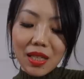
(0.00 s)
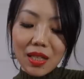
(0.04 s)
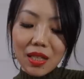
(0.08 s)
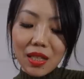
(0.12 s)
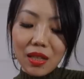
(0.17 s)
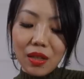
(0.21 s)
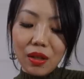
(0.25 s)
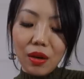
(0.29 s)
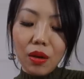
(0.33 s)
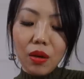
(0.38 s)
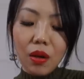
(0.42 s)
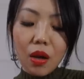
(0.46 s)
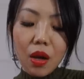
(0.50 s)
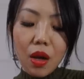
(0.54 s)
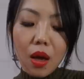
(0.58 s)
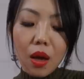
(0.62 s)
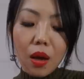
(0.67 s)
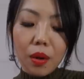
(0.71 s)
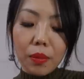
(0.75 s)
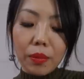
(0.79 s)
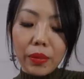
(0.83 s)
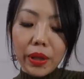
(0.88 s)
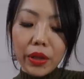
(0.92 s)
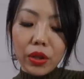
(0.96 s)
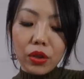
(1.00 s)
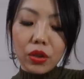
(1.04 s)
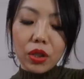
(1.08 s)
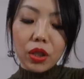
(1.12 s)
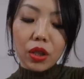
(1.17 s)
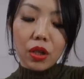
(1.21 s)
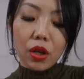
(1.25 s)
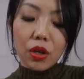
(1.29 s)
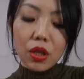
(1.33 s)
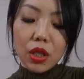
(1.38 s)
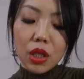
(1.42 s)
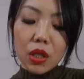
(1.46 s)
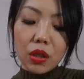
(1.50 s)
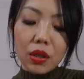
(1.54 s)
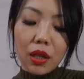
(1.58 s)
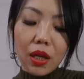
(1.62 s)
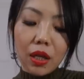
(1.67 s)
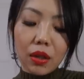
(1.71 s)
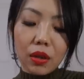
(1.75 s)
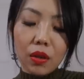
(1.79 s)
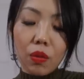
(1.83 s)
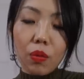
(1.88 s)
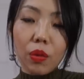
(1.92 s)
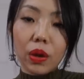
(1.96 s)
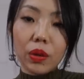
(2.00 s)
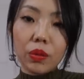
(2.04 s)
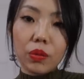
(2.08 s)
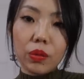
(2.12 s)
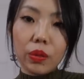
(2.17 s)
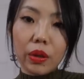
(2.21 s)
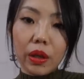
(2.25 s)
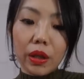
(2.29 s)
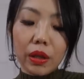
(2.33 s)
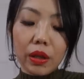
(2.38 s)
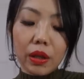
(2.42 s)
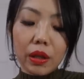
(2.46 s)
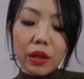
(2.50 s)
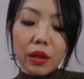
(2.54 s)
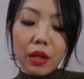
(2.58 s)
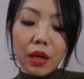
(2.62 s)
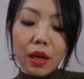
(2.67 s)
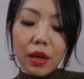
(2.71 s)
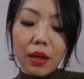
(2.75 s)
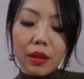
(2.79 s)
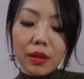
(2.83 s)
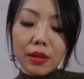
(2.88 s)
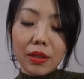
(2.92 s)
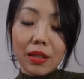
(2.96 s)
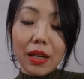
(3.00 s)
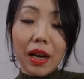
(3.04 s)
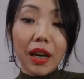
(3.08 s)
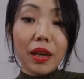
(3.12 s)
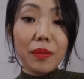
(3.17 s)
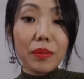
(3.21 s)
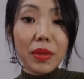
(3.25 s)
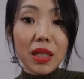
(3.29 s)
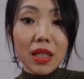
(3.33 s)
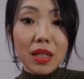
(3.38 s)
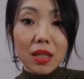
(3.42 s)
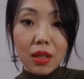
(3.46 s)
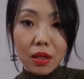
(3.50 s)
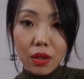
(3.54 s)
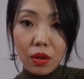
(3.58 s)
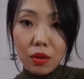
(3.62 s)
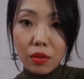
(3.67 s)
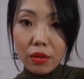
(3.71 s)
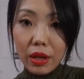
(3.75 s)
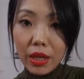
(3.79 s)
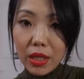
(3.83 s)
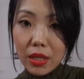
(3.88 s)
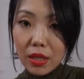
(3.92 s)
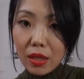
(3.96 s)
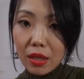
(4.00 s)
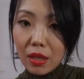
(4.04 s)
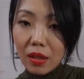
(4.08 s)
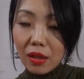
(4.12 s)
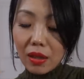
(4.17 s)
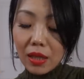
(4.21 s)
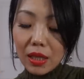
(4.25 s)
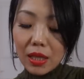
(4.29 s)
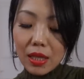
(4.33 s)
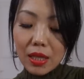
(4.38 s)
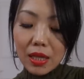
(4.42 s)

steel, but you could also get the one with uh, diamonds encrusted on the